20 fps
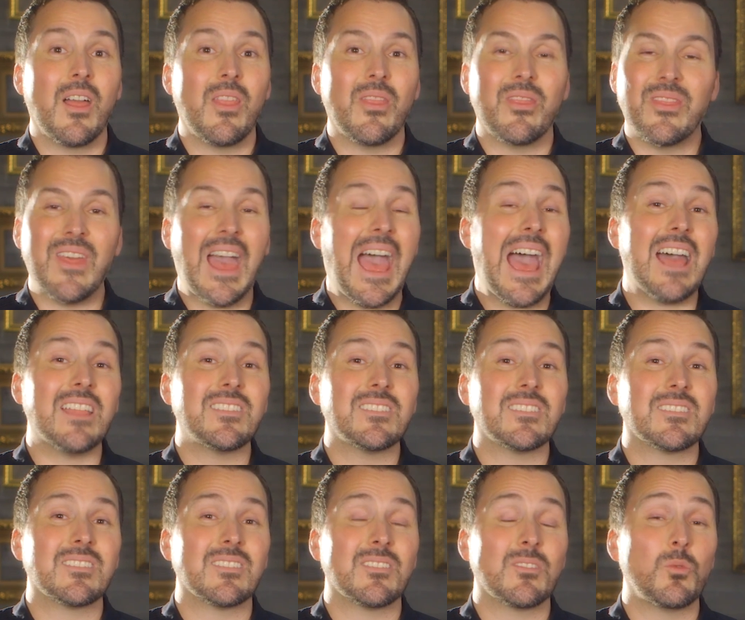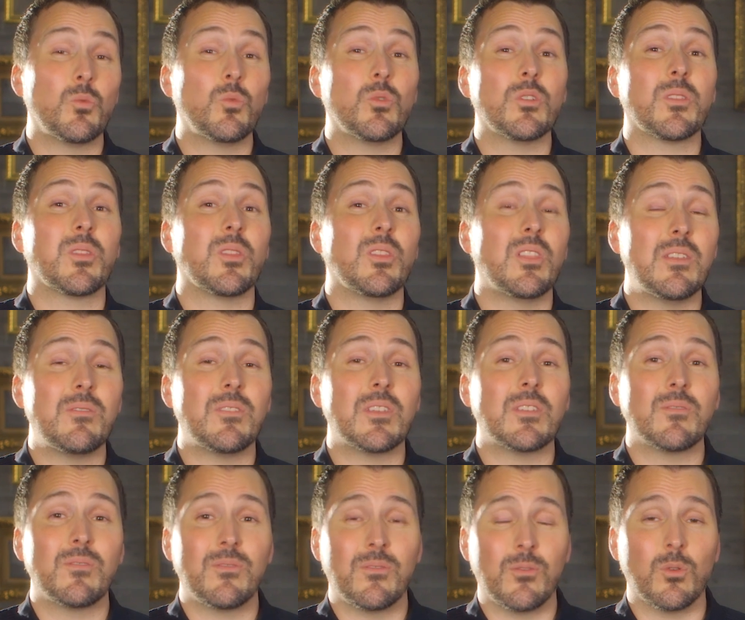That's worth
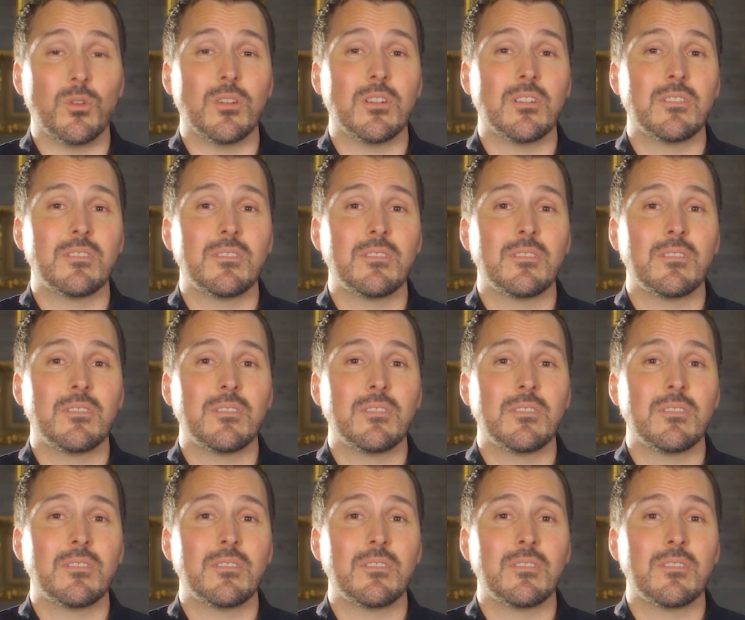living for.